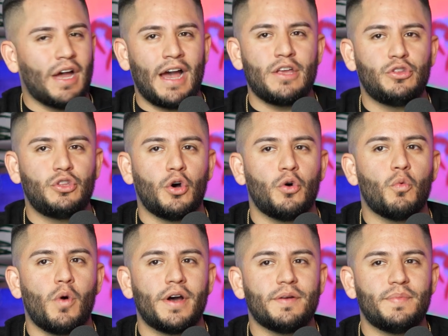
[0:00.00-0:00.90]
I don't
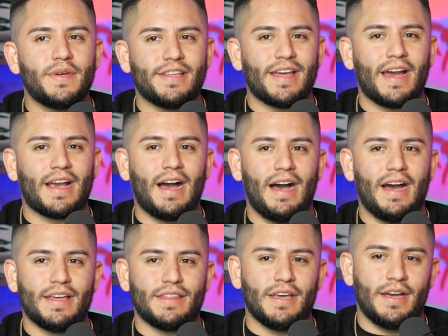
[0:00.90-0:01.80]
want to be that
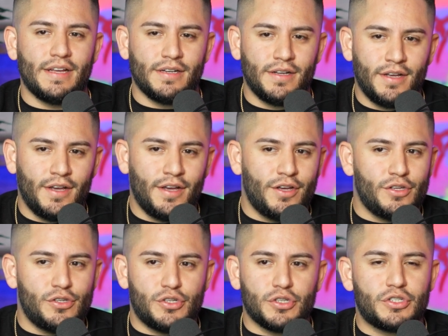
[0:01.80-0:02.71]
guy that
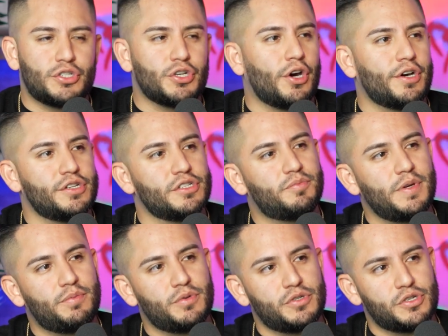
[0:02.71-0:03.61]
just charges
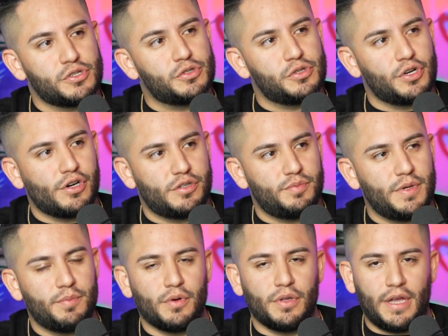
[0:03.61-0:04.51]
people just to charge
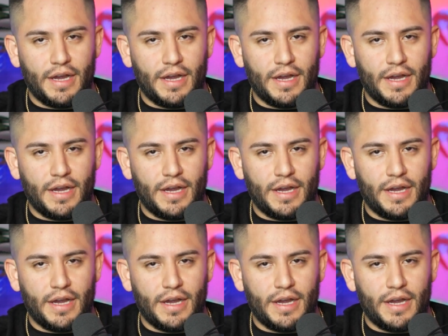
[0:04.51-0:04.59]
people. Like